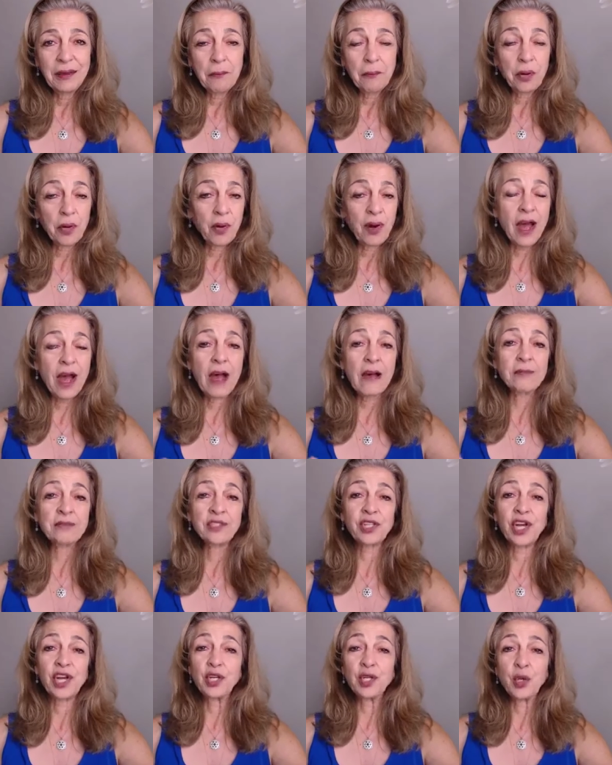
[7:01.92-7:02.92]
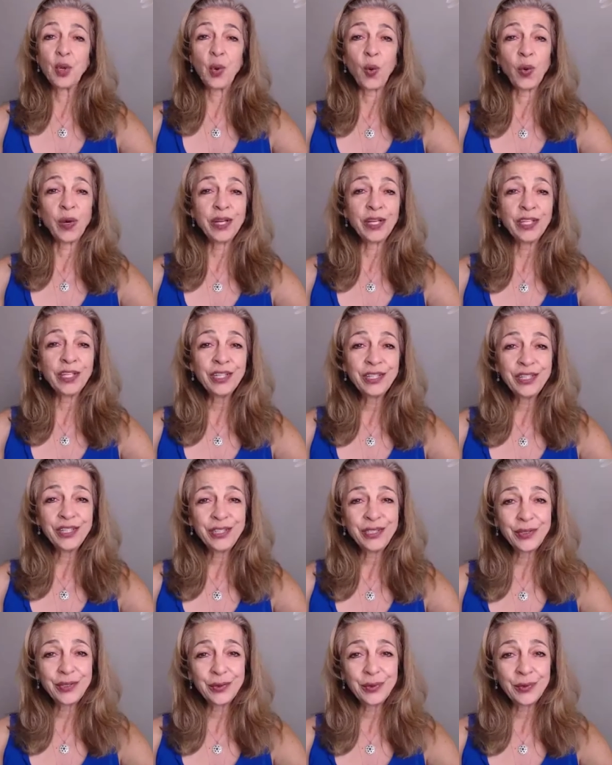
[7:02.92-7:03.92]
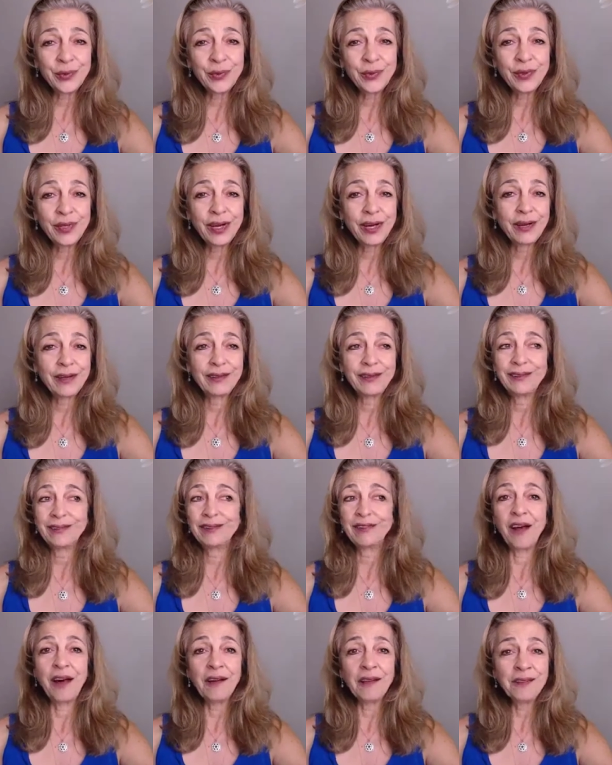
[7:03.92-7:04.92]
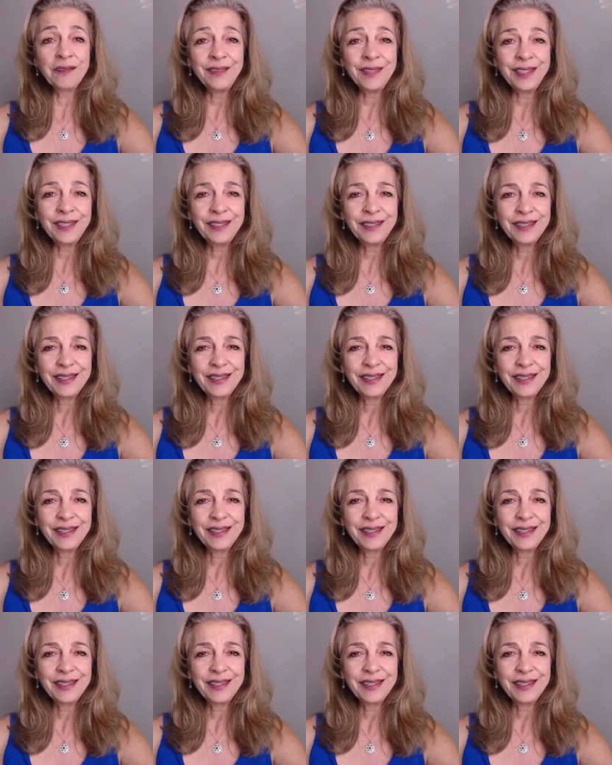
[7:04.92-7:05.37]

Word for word: perhaps a toy you loved?